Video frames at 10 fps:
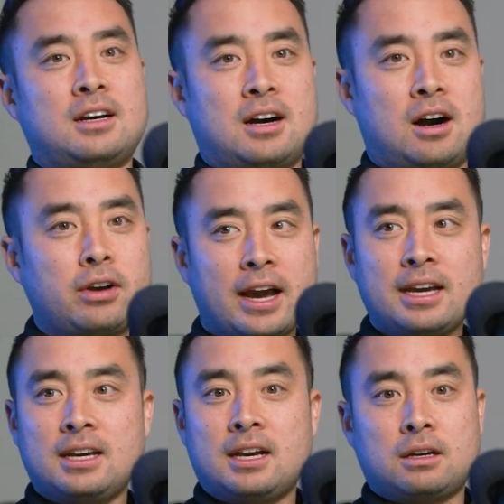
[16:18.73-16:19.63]
Okay,
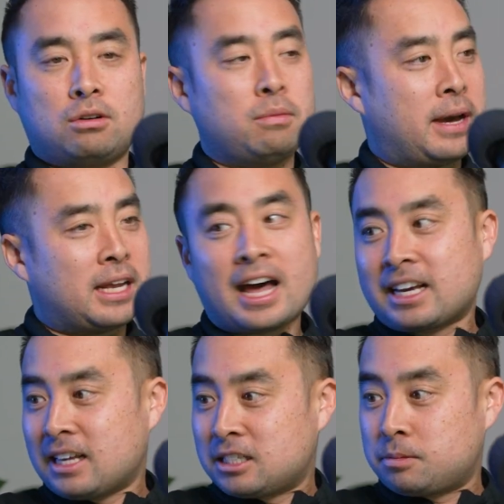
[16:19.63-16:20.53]
cool, man. Like
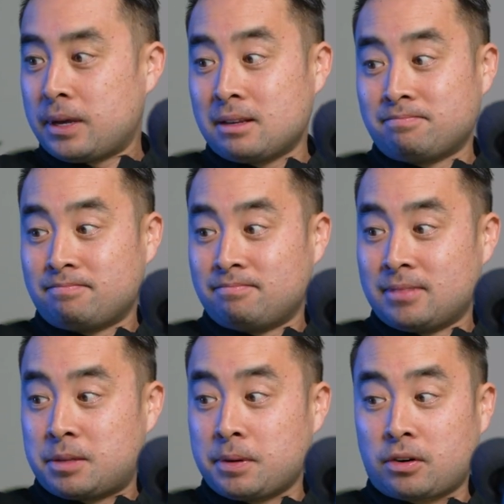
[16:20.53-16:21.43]
it's been
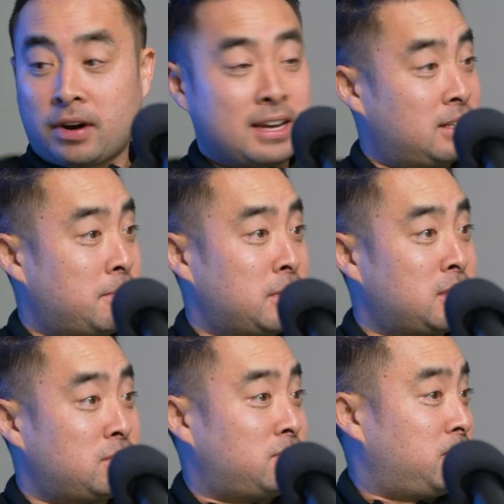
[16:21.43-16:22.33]
great. I mean,
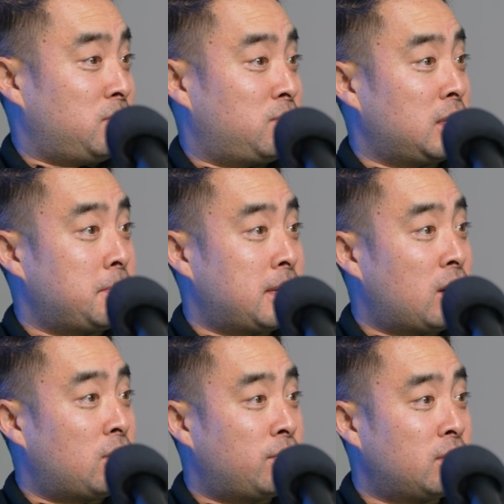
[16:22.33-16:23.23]
you've really been
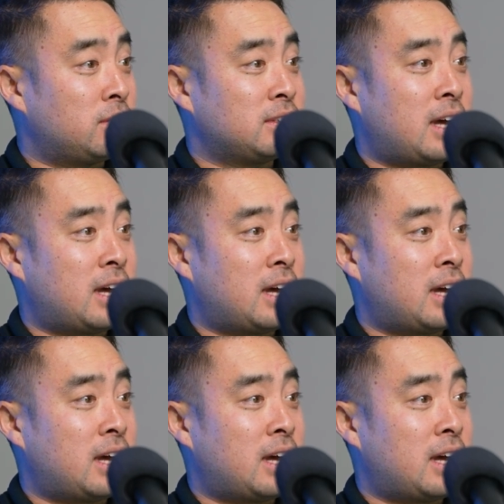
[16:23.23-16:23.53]
helpful.